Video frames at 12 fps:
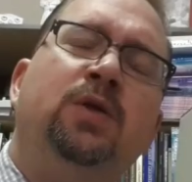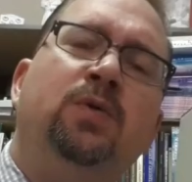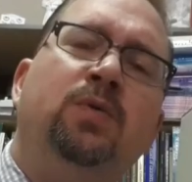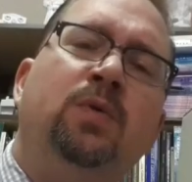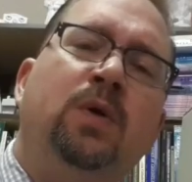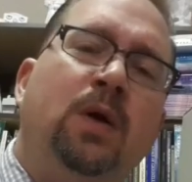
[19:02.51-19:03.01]

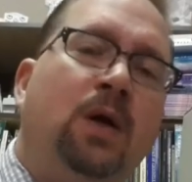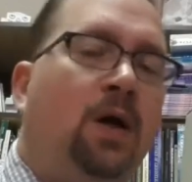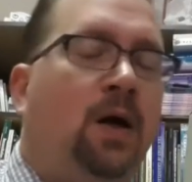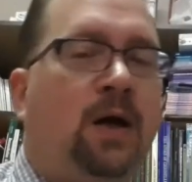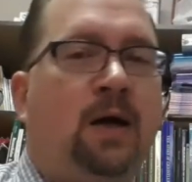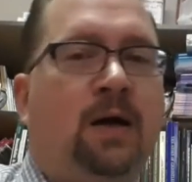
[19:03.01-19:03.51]
do
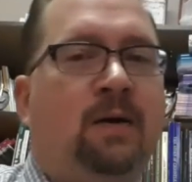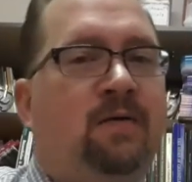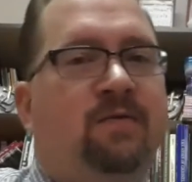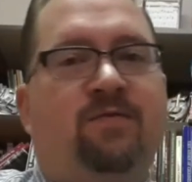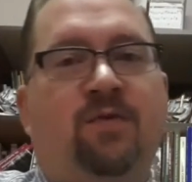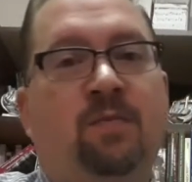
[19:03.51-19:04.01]

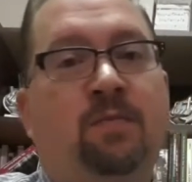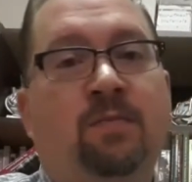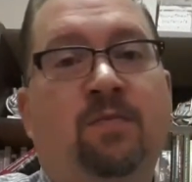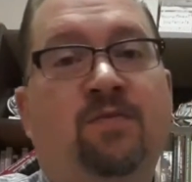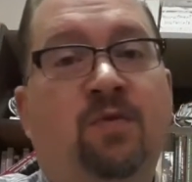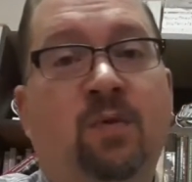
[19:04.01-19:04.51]
for
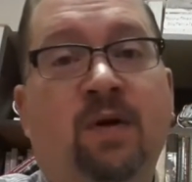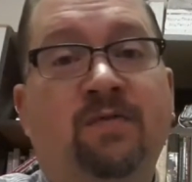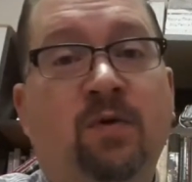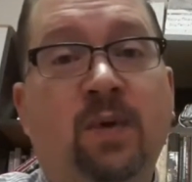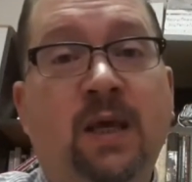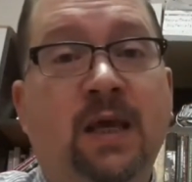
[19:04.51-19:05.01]
one of
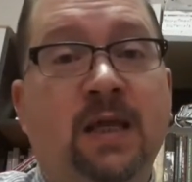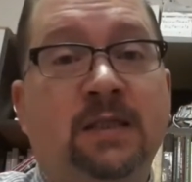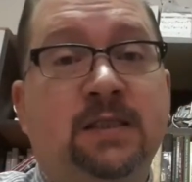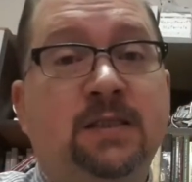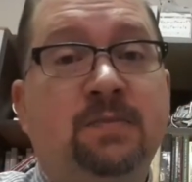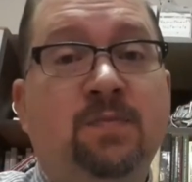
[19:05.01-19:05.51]
our
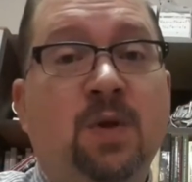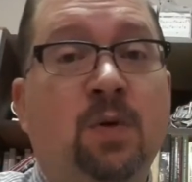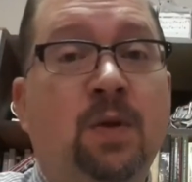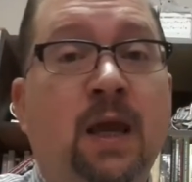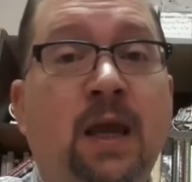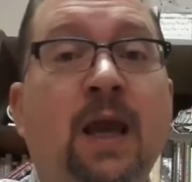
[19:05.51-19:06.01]
weekends.
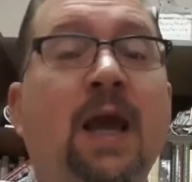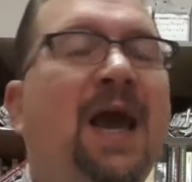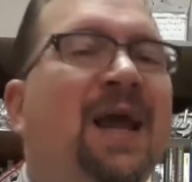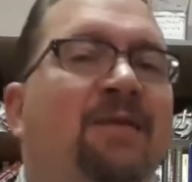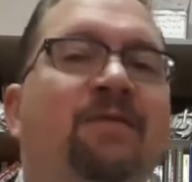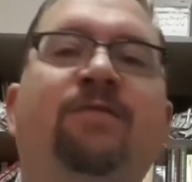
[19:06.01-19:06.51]
Okay?
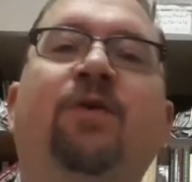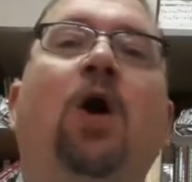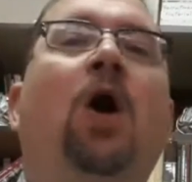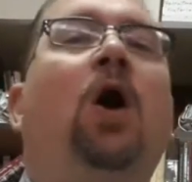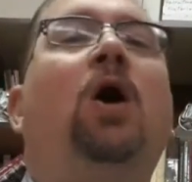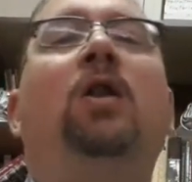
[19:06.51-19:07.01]
And for
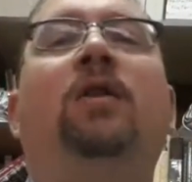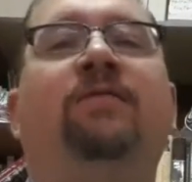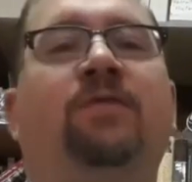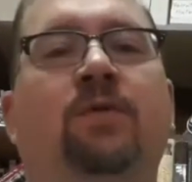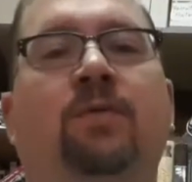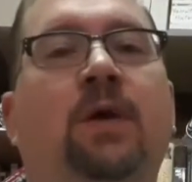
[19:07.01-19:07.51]
all
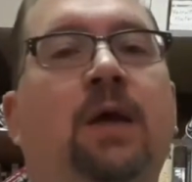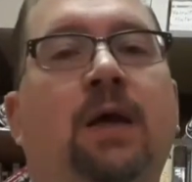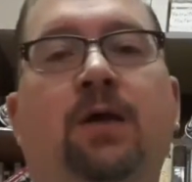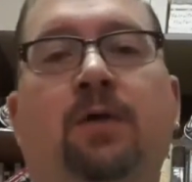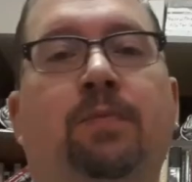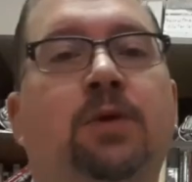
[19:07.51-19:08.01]
of you,
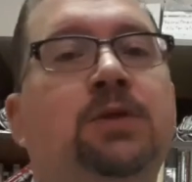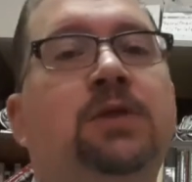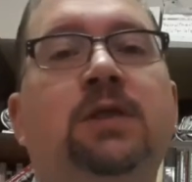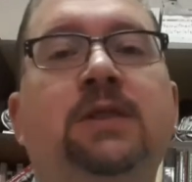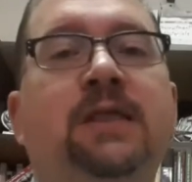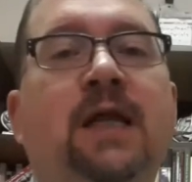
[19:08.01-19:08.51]
your
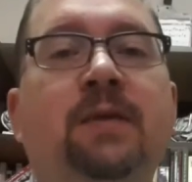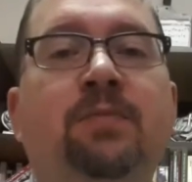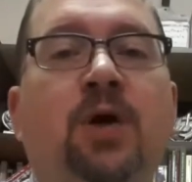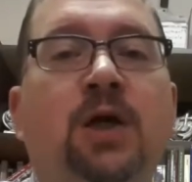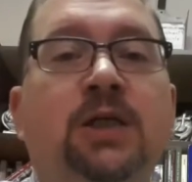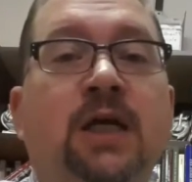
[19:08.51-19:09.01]
personal study
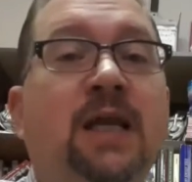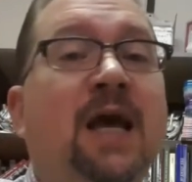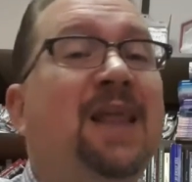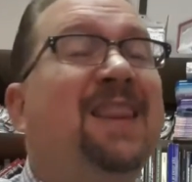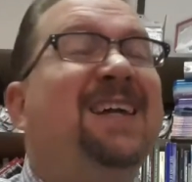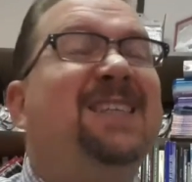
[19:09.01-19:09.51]
project,
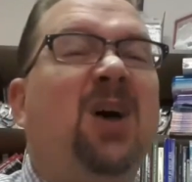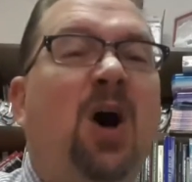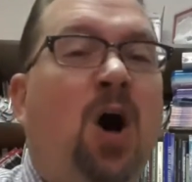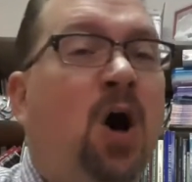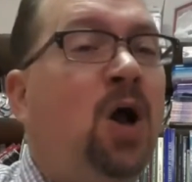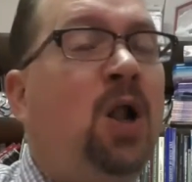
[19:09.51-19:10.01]
that's
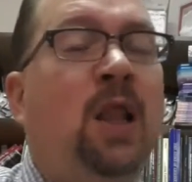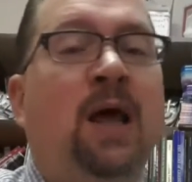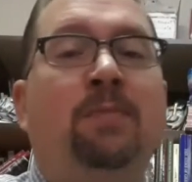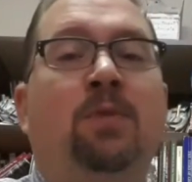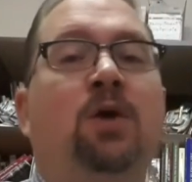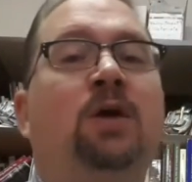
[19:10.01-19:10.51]
all
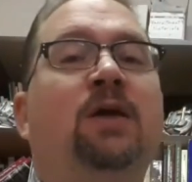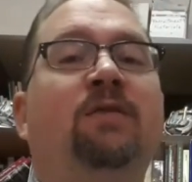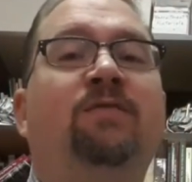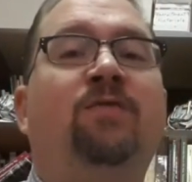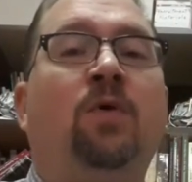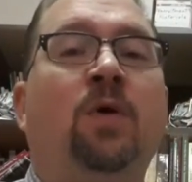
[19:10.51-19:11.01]
I'm
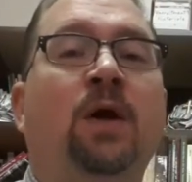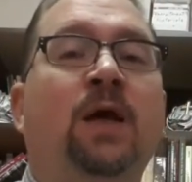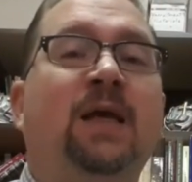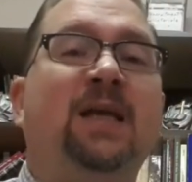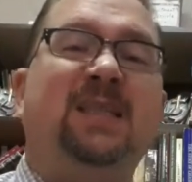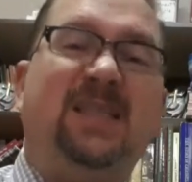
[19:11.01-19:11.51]
looking for
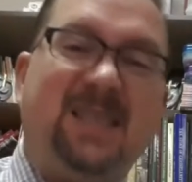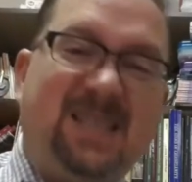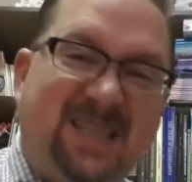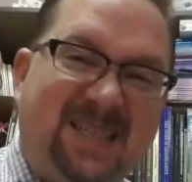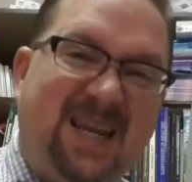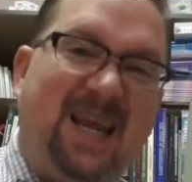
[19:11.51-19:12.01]
is the
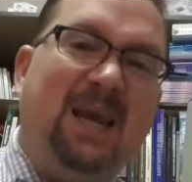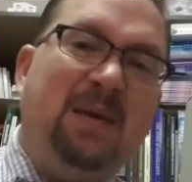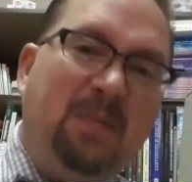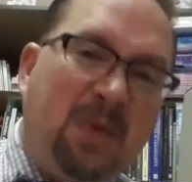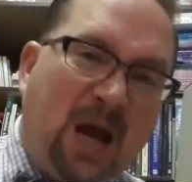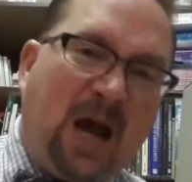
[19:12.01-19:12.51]

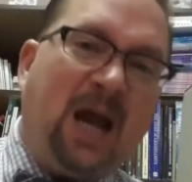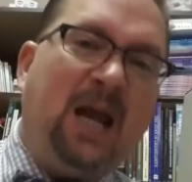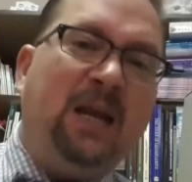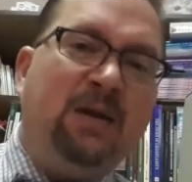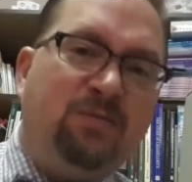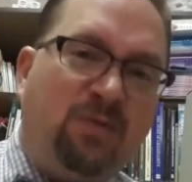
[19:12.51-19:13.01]
same
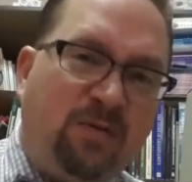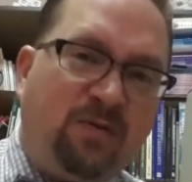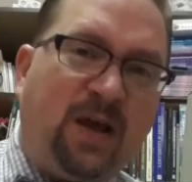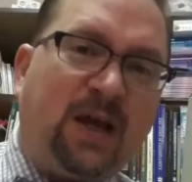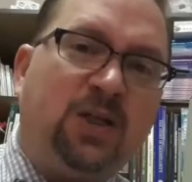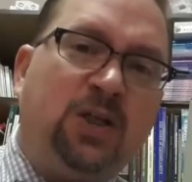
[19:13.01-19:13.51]
kind of
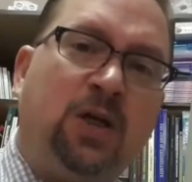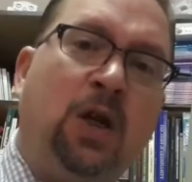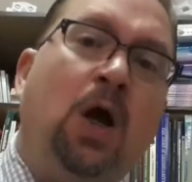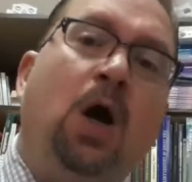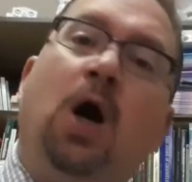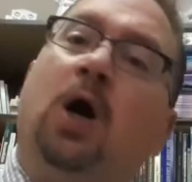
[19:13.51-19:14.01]
reflection
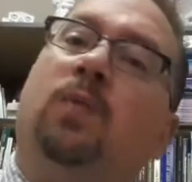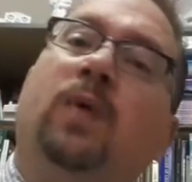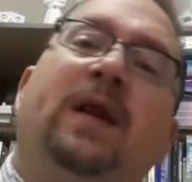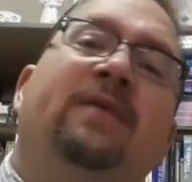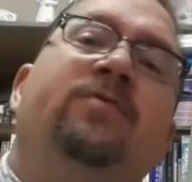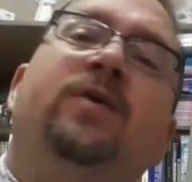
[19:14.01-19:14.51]
on
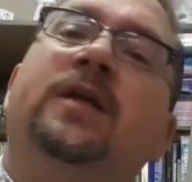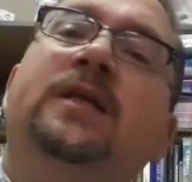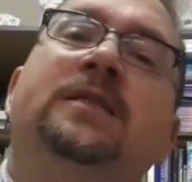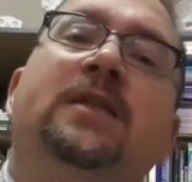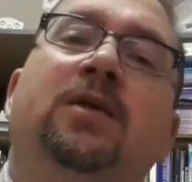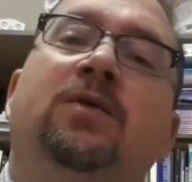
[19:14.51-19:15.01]
whatever it
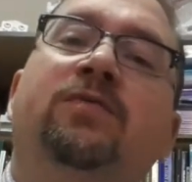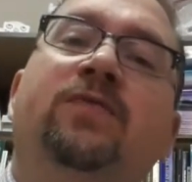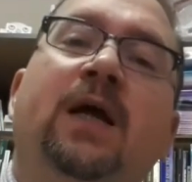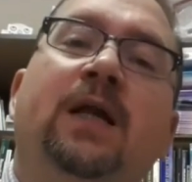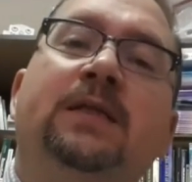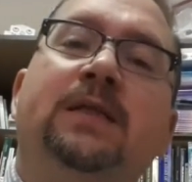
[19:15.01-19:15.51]
is that you've
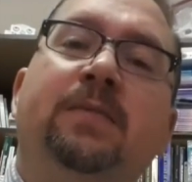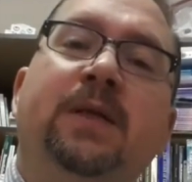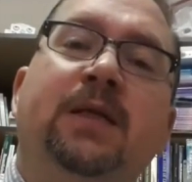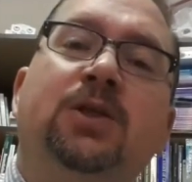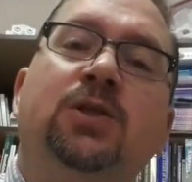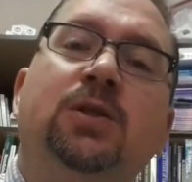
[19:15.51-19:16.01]
done some
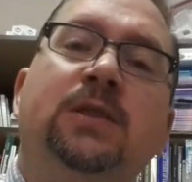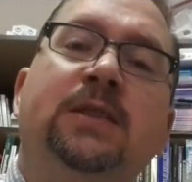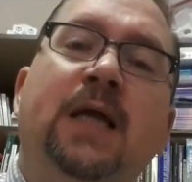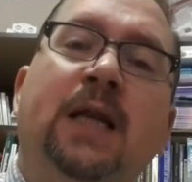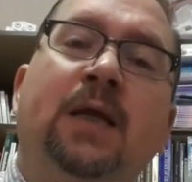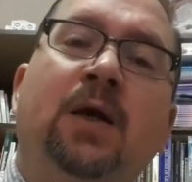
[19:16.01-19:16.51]
additional
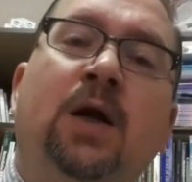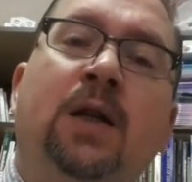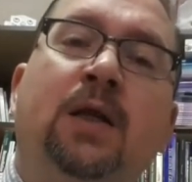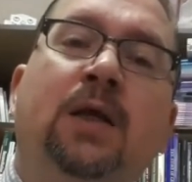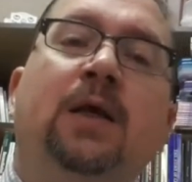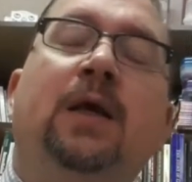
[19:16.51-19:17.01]
study on